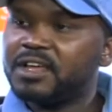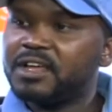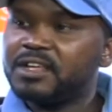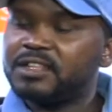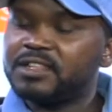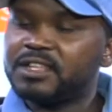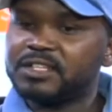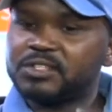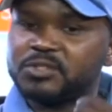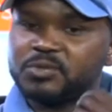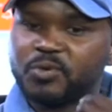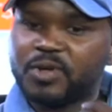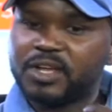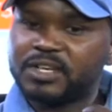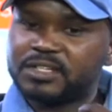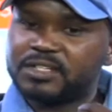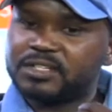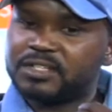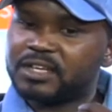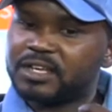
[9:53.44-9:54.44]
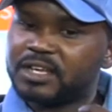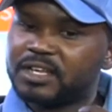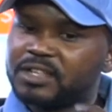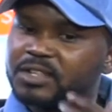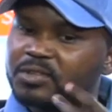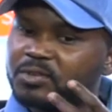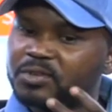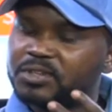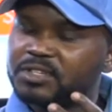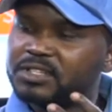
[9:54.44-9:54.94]
That's what I thought
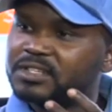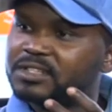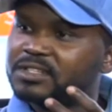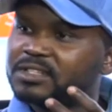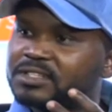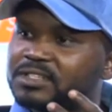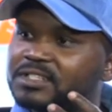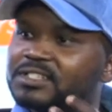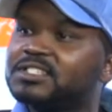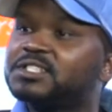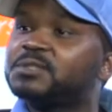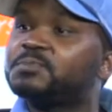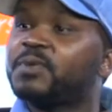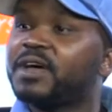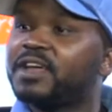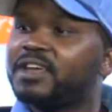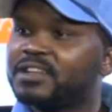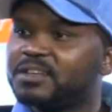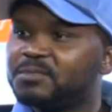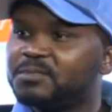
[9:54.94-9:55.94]
it inspired me